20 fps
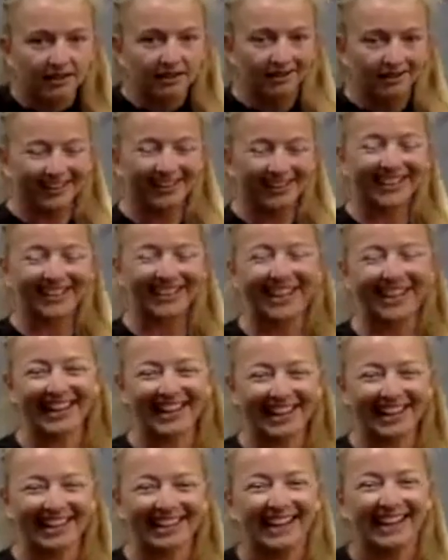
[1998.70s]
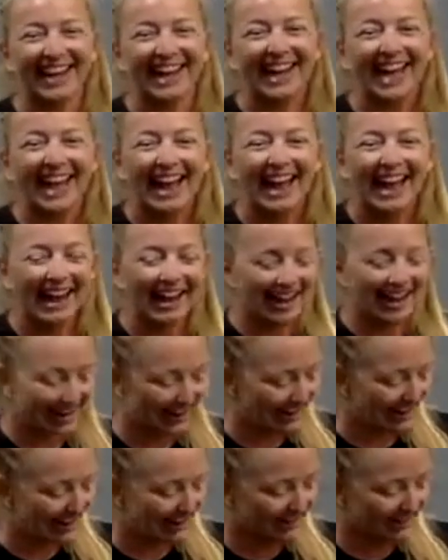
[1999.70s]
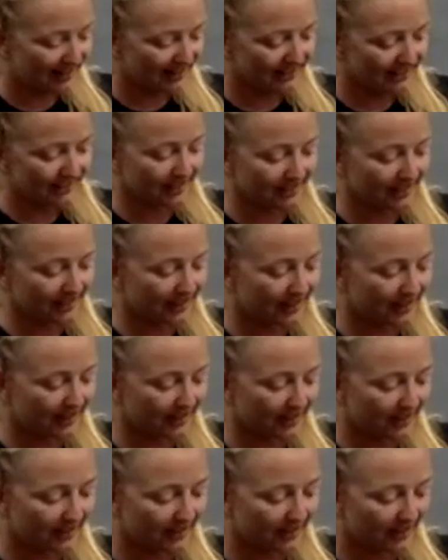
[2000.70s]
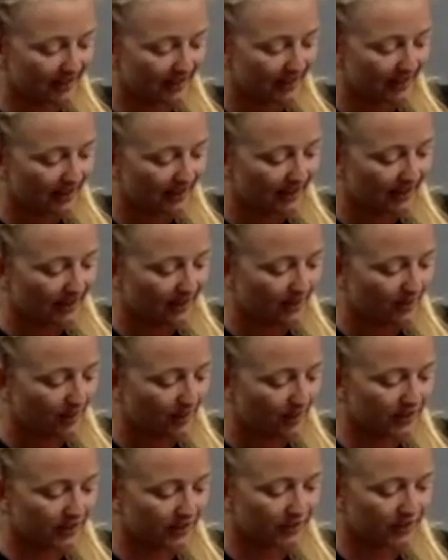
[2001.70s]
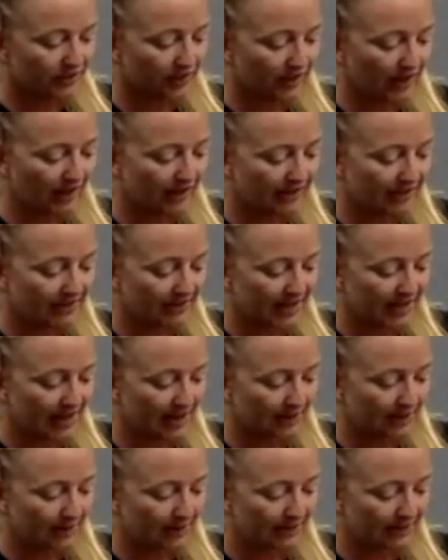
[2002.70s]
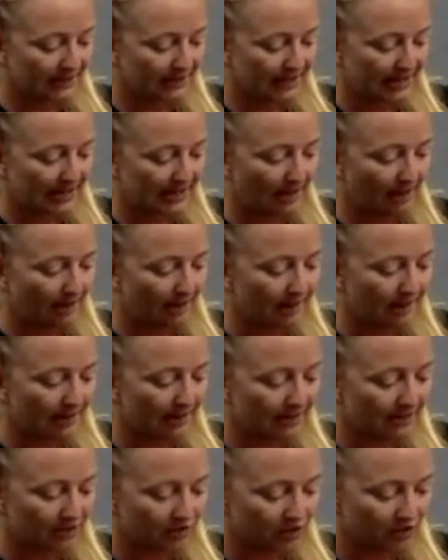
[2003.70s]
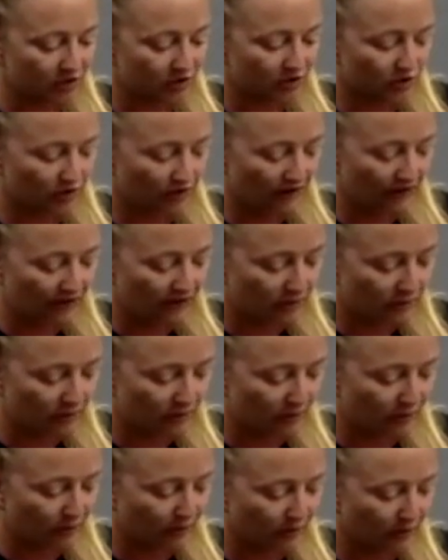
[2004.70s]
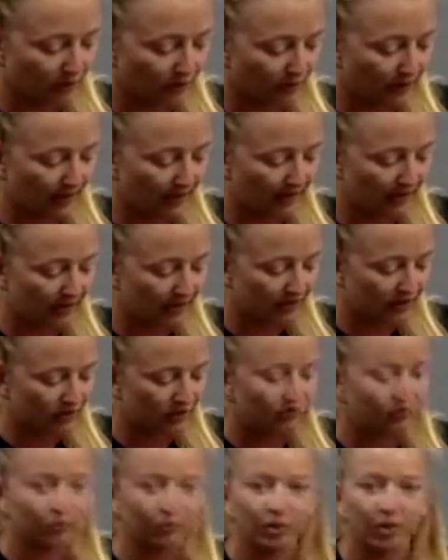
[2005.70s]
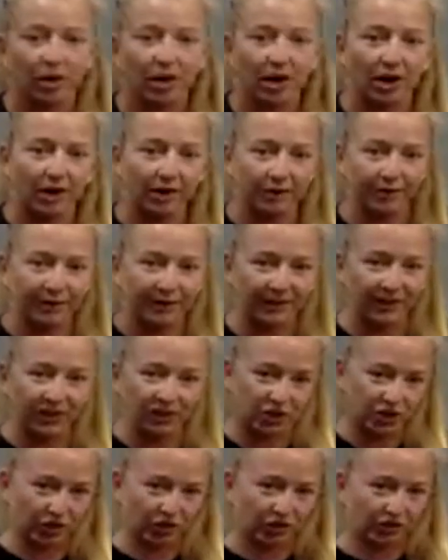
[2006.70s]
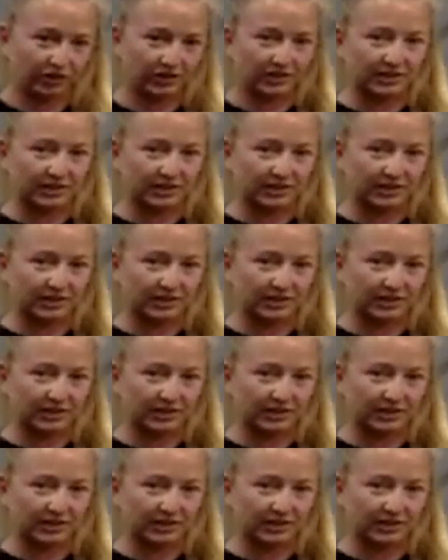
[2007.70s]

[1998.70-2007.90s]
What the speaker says: Good. And what do you guys say we take a minute to stretch before going into our finishers?